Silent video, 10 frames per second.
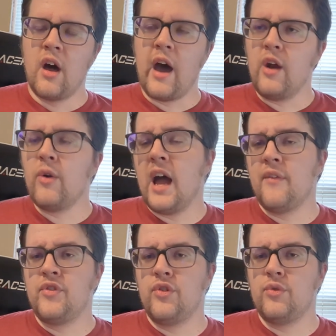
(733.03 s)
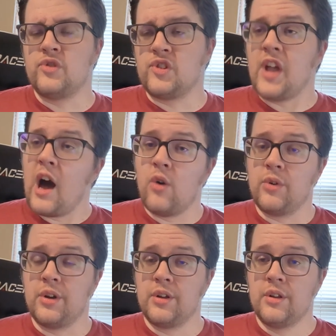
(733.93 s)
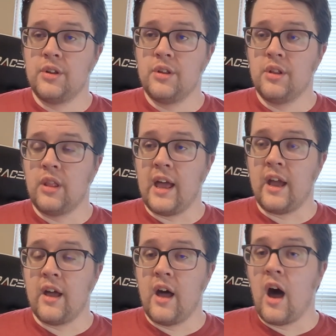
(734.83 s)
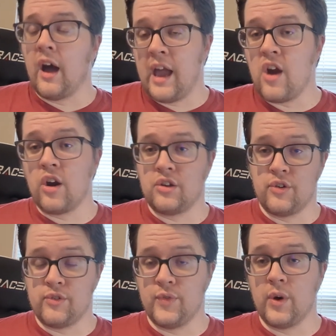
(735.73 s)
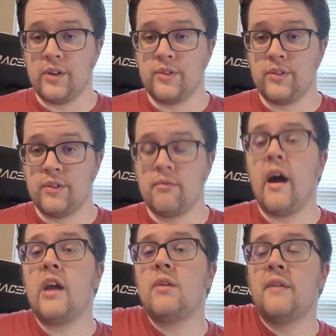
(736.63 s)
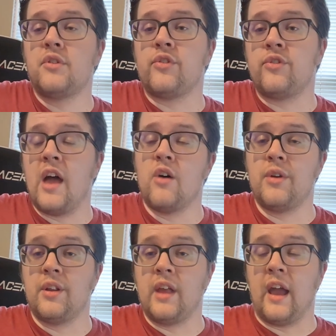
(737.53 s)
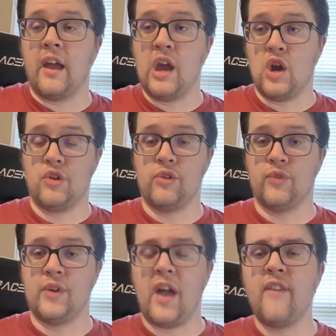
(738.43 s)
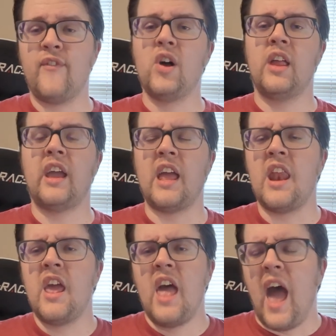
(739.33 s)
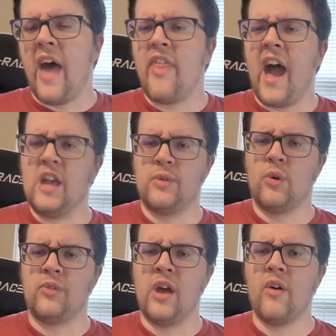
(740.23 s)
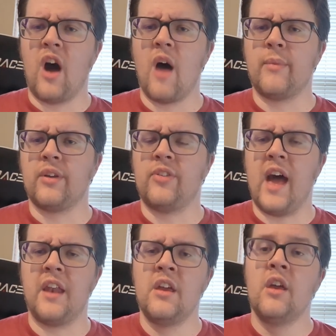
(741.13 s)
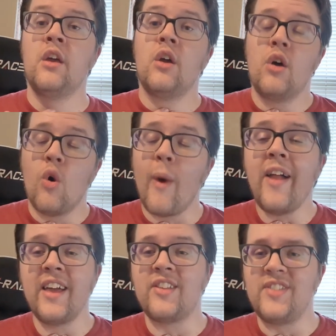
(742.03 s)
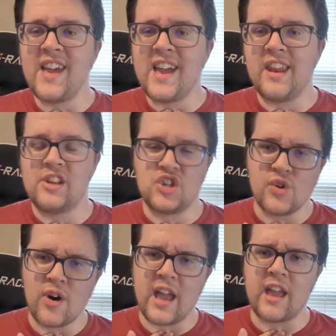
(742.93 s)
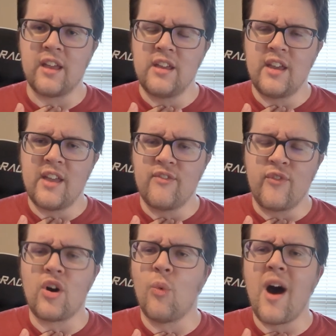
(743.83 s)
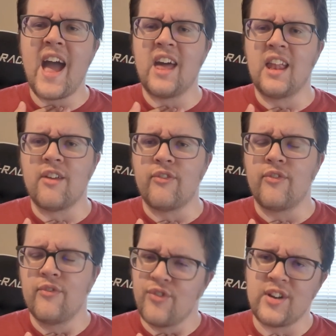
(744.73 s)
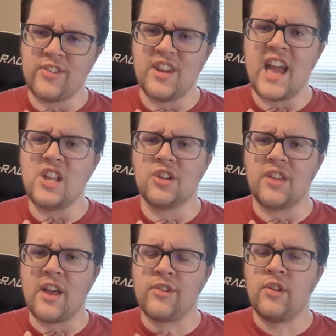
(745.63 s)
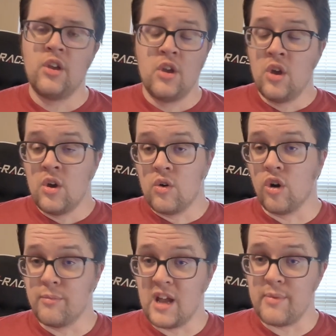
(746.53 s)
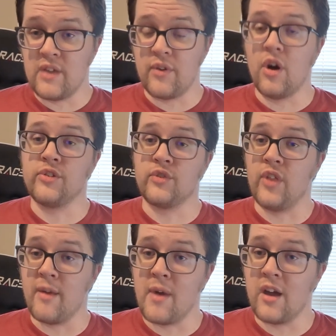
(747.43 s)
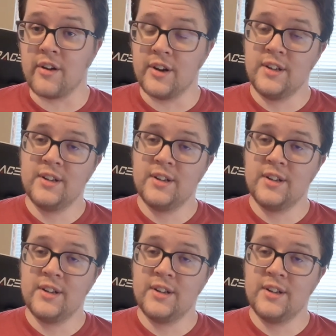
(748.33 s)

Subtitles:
I don't have to sound like a character's voice. I don't have to sound like a character's voice. I felt like in the Hazen Hotel comics that while I did enjoy for a while of voicing Angel Dust, or maybe even Husk for that matter,